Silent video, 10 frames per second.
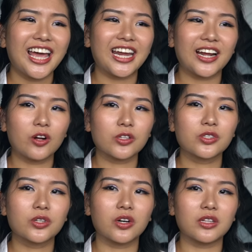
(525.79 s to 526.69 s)
And I
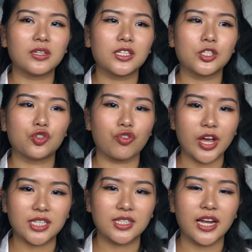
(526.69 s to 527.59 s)
also got this
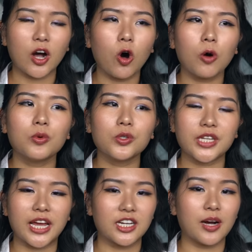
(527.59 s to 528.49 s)
dress that I
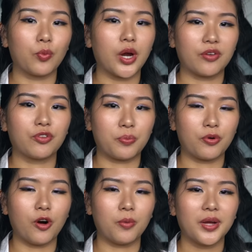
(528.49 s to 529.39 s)
almost ended up wearing for
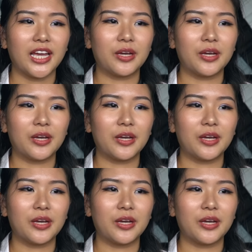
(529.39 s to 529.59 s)
prom.